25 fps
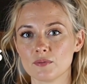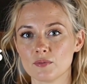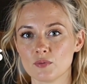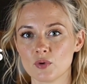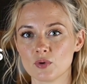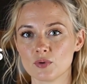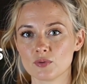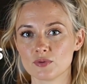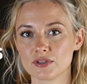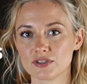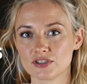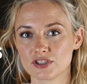
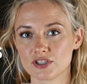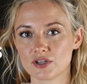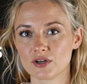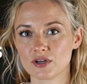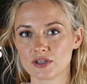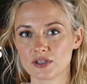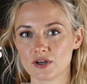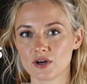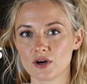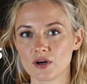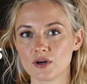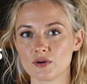or
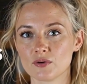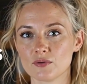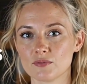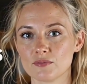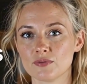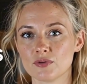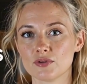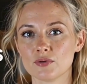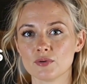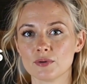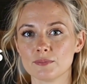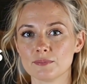return home
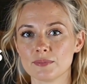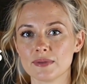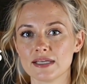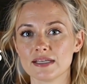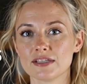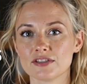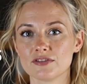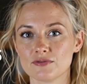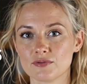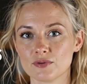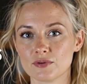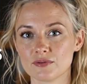to a
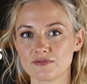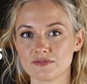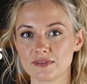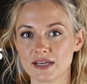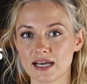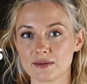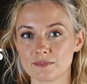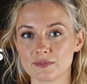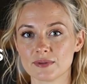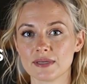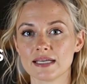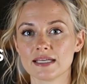peaceful
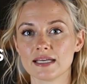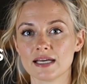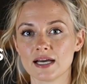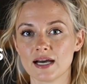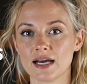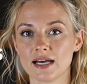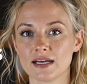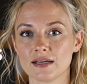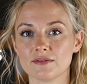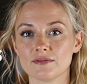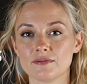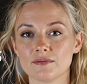family
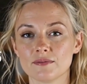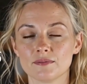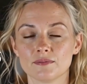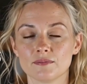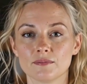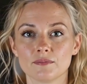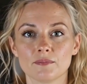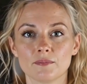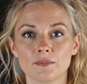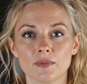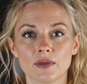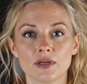life,
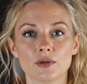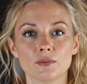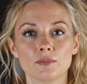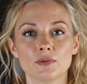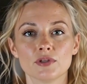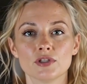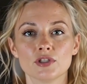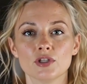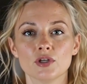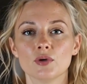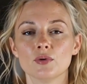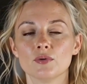but
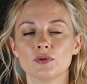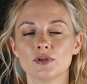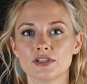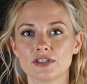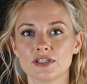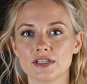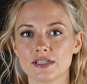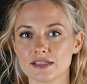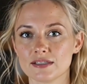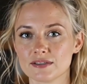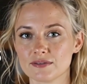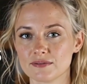
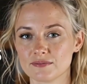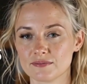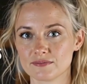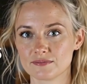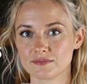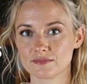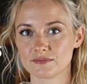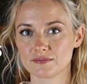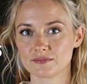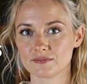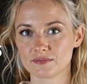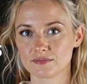obscurity.
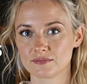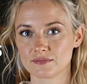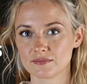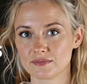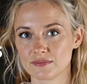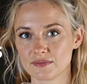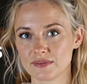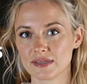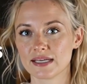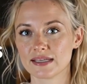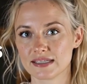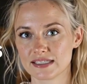
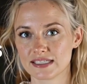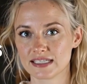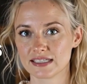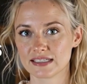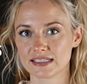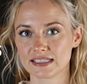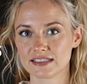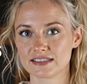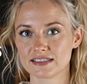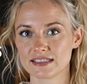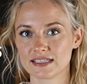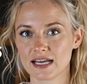
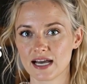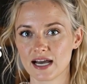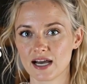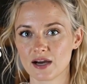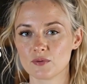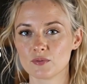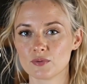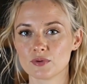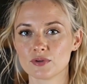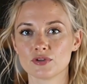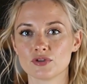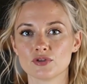Achilles now
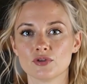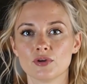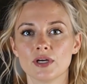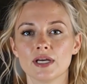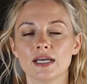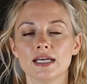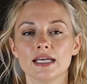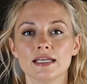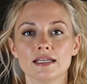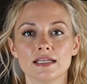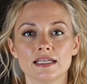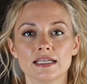would
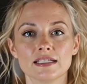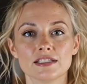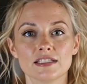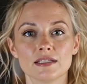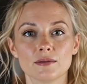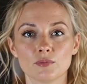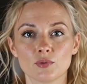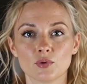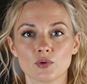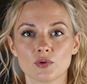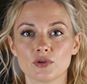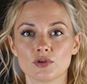trade his
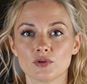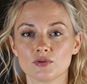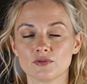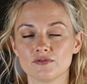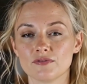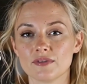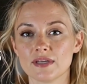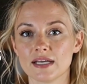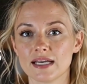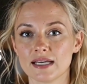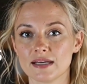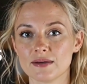immortal
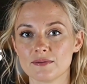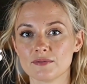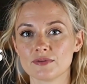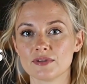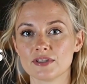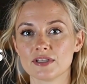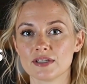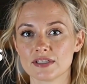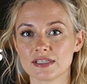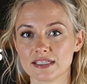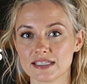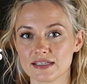fame
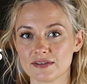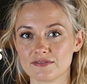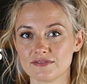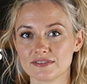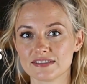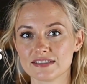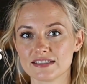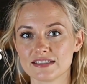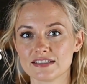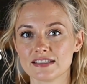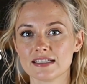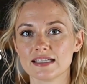to live
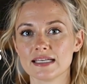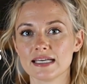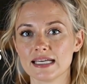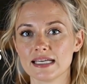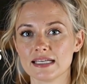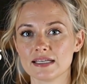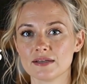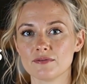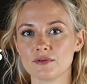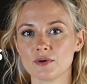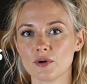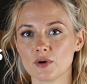as a
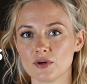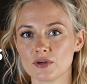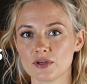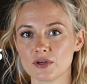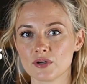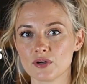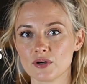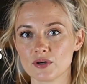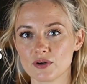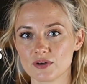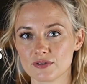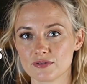slave on
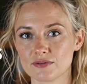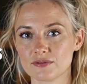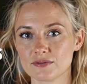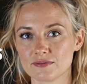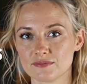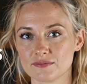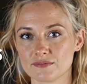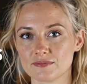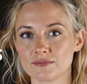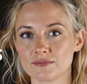earth.